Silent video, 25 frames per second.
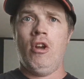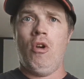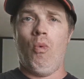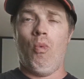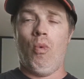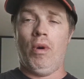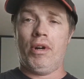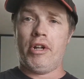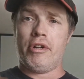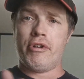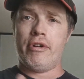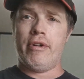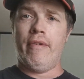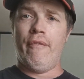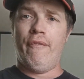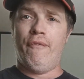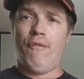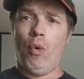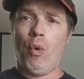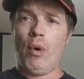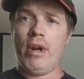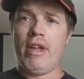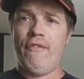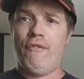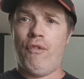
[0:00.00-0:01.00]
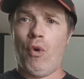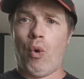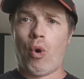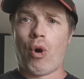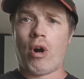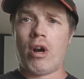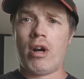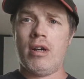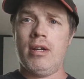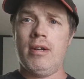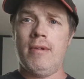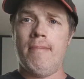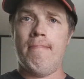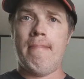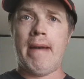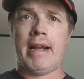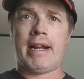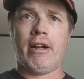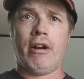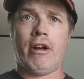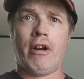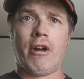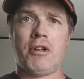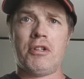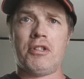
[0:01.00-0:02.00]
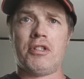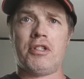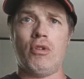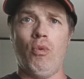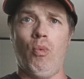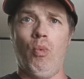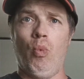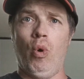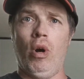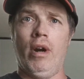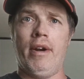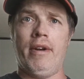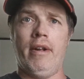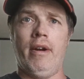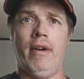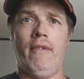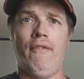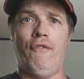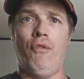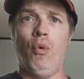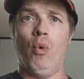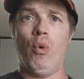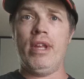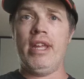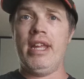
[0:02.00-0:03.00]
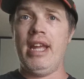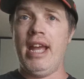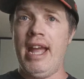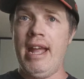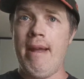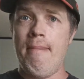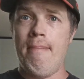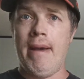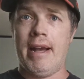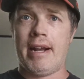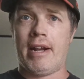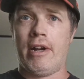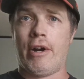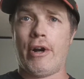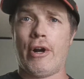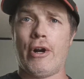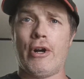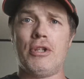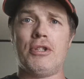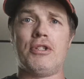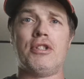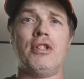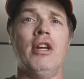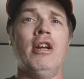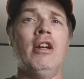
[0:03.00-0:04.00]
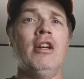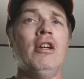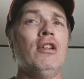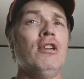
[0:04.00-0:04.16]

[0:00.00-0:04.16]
144 megahertz to 148 megahertz,